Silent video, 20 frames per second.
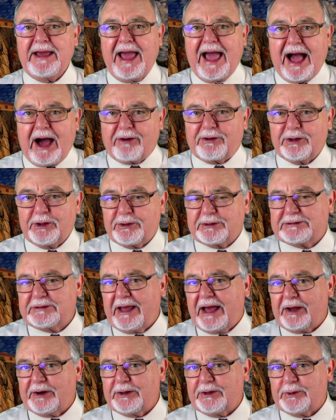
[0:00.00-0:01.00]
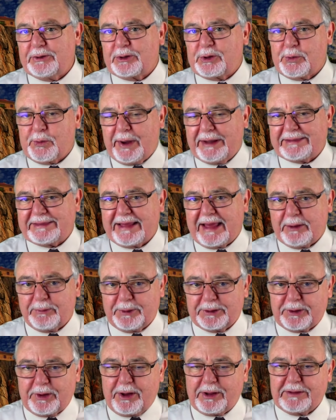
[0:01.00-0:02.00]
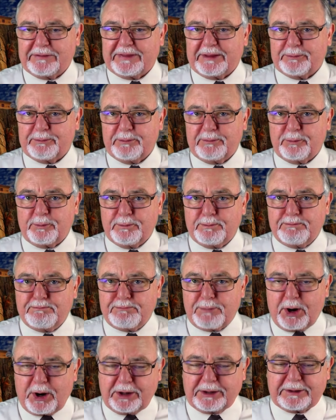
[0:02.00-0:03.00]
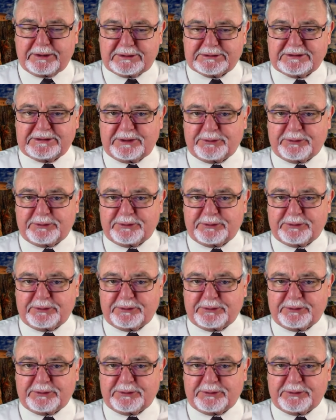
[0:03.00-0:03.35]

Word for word: how do you, how do you equate that with all of the martyrs,